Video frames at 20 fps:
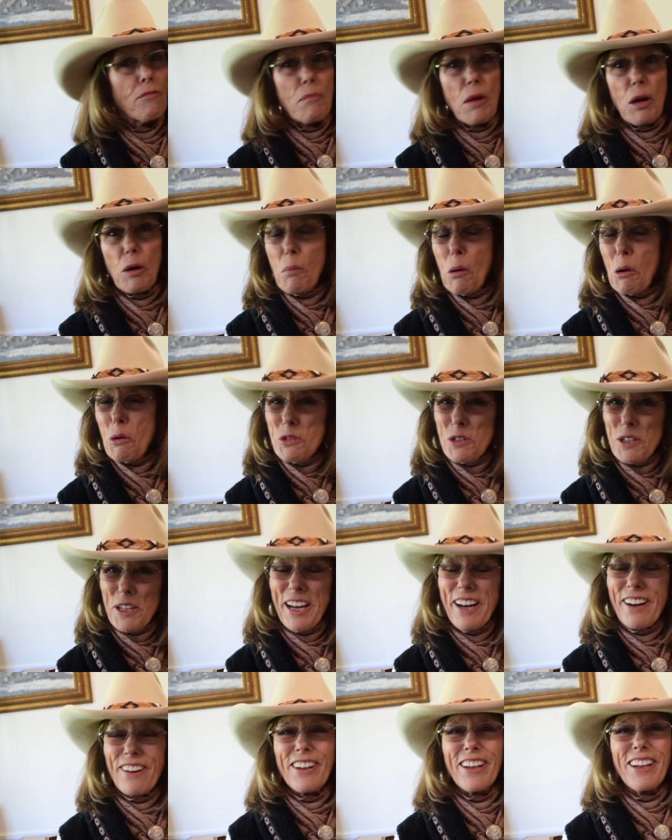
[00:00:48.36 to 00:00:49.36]
Mariposa
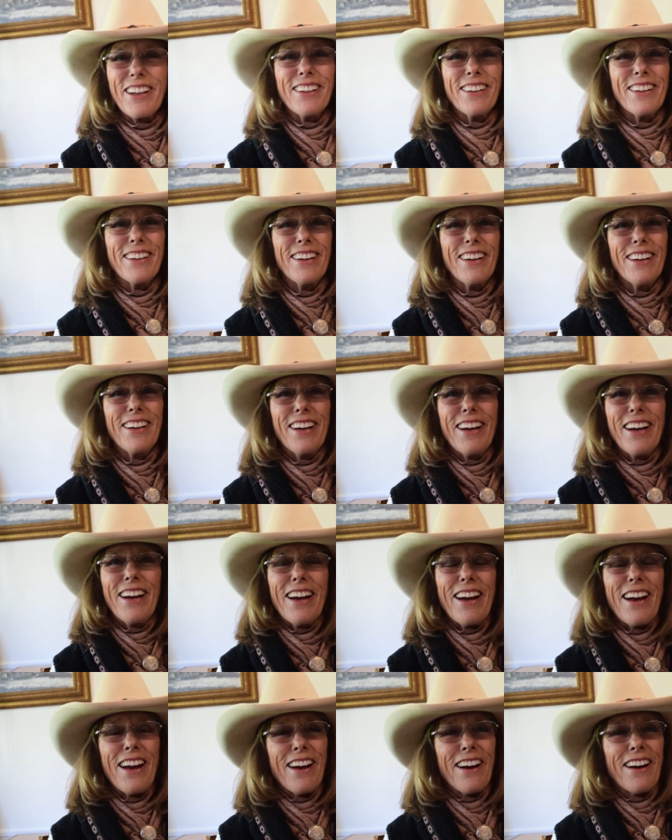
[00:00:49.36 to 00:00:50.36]
County.
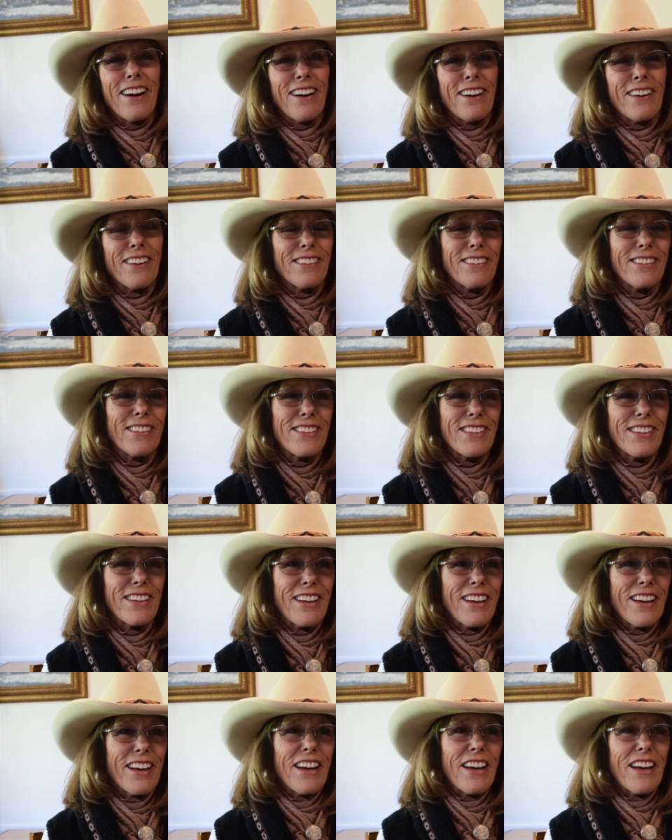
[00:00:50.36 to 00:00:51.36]
And
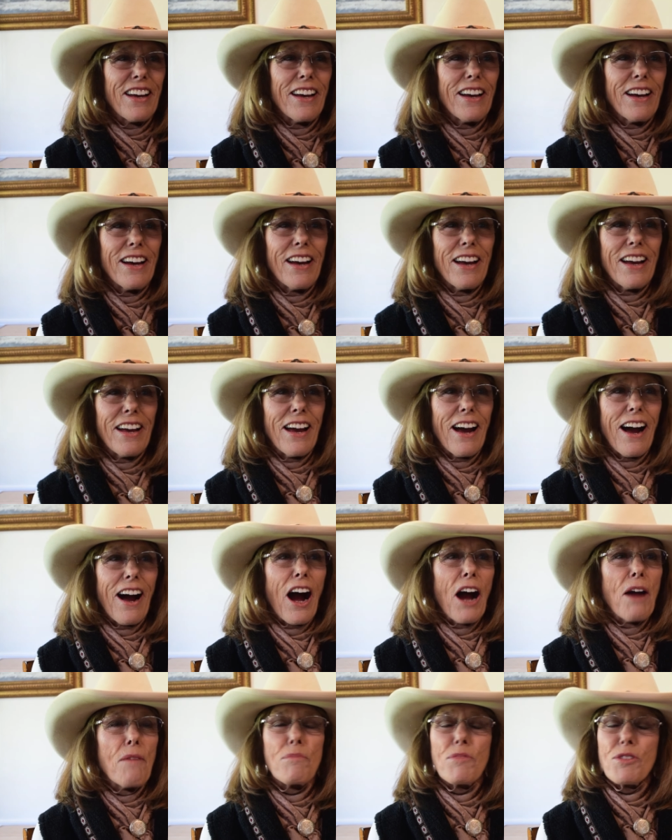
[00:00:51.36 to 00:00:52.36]

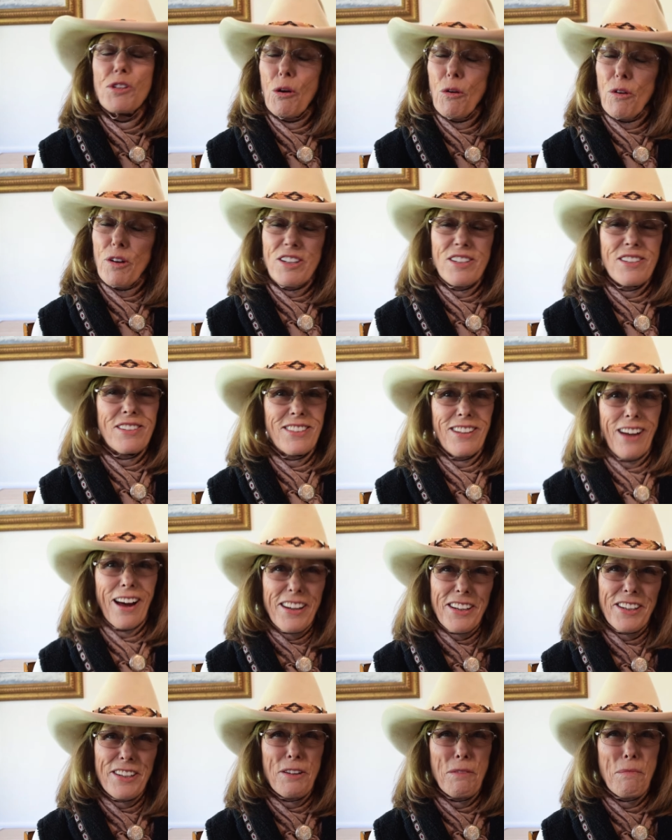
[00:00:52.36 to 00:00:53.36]
I'm so
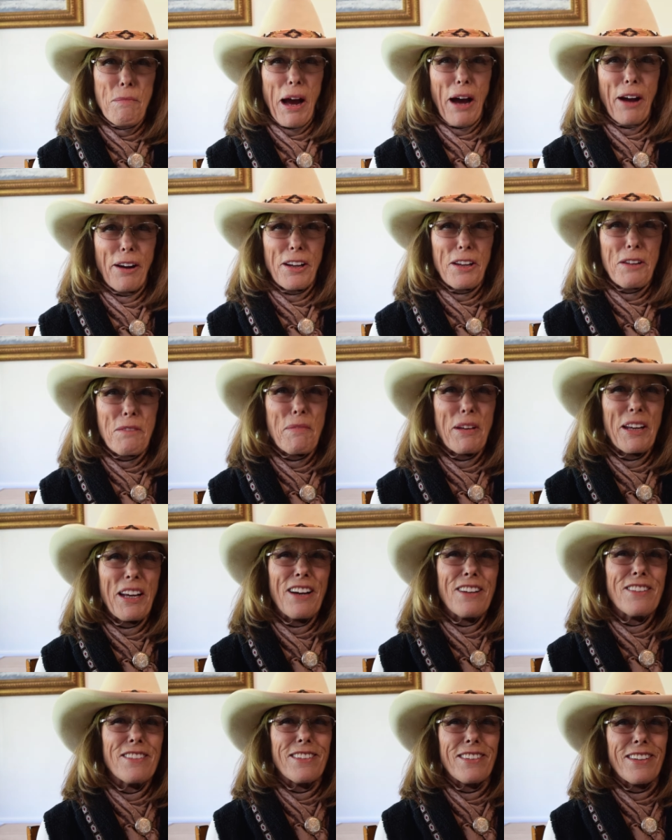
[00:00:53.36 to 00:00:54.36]
excited about it
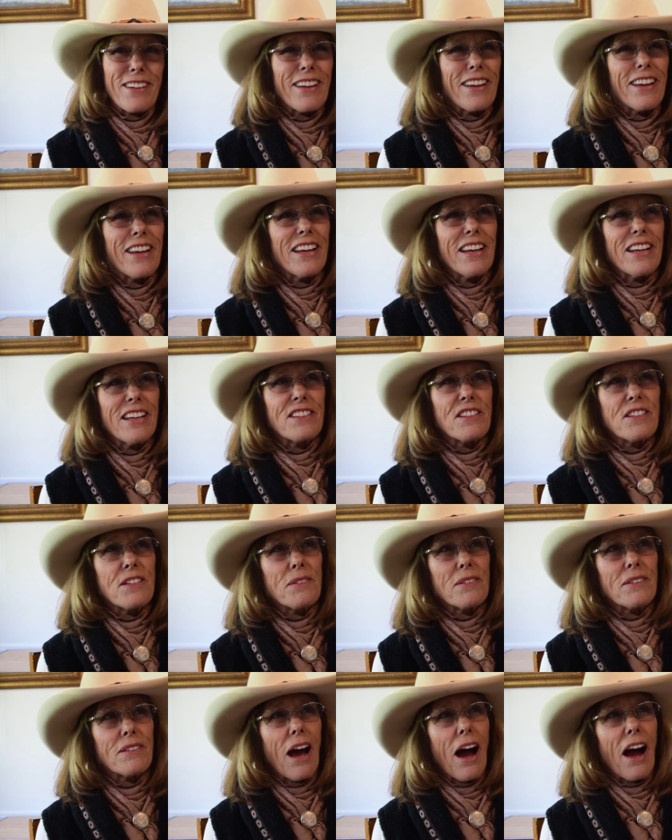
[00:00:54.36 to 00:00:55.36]
because
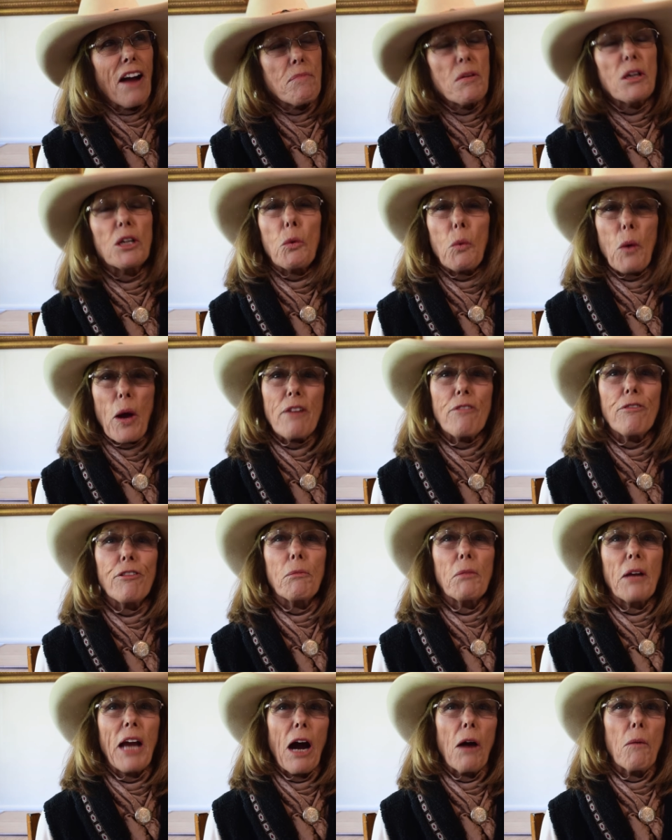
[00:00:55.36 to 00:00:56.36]
I've been away
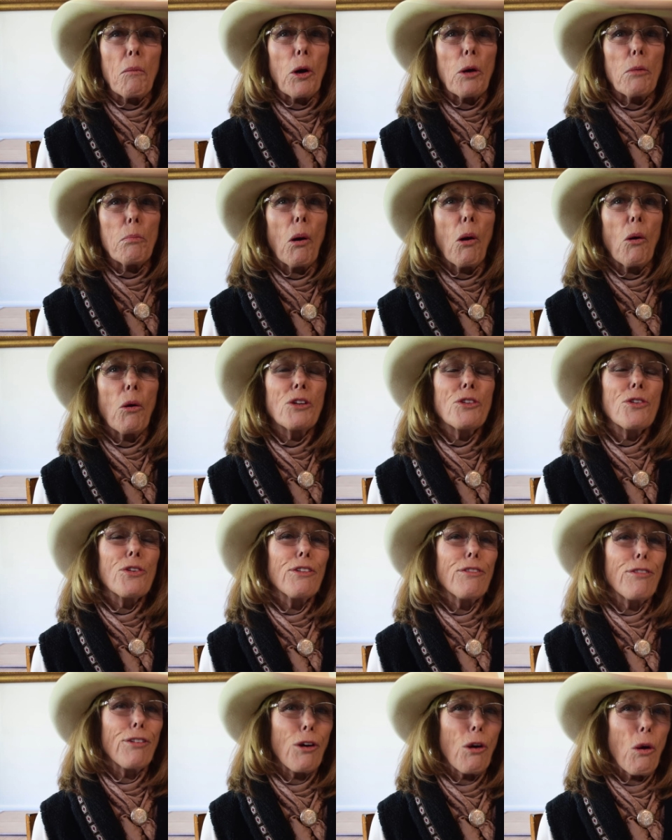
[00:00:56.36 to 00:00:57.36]
from cowboy poetry
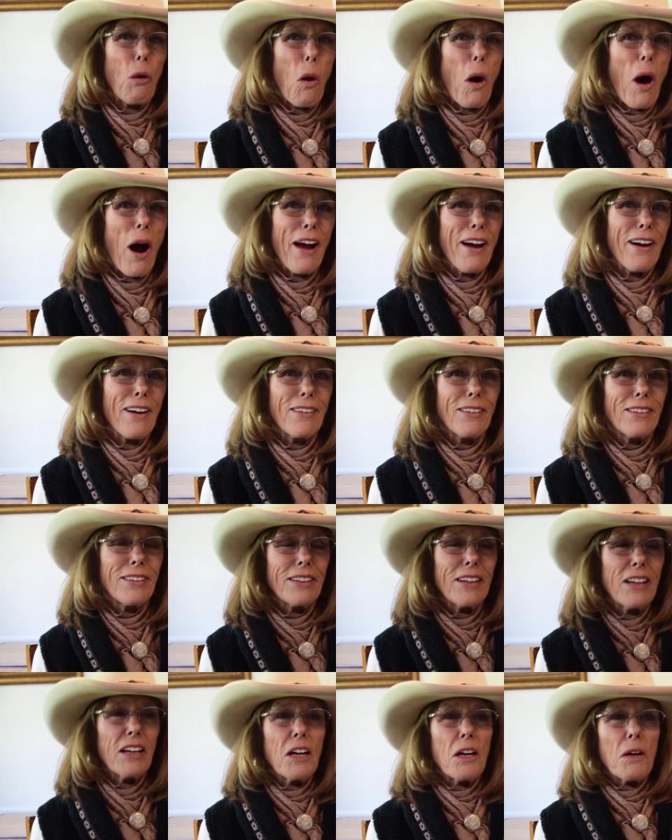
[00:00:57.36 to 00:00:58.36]
for a while,
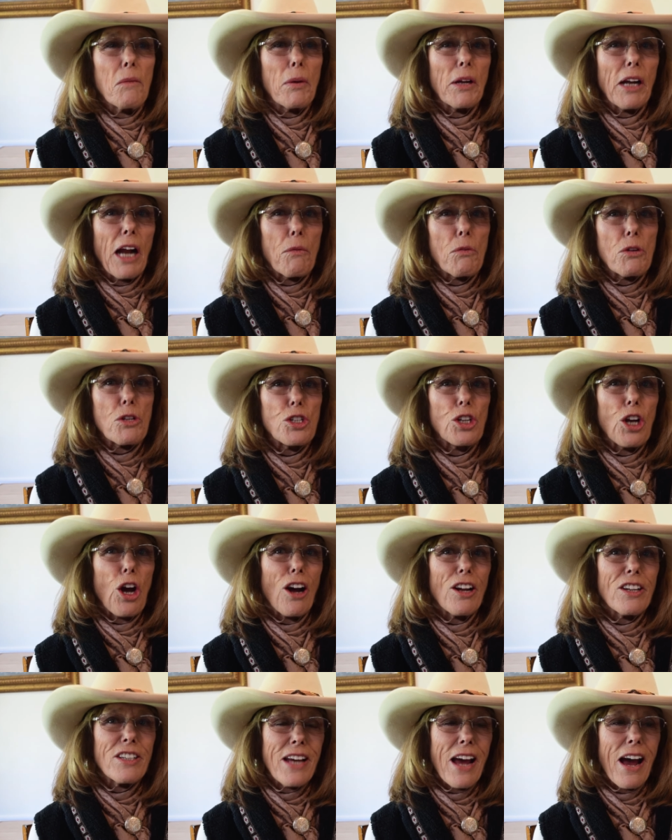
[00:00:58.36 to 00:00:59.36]
but I was
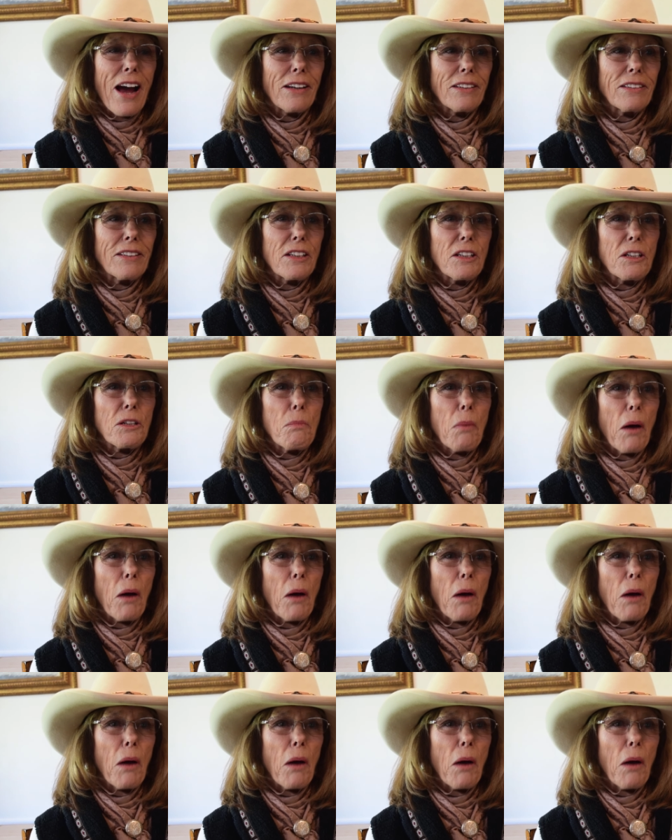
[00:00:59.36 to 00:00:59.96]
contacted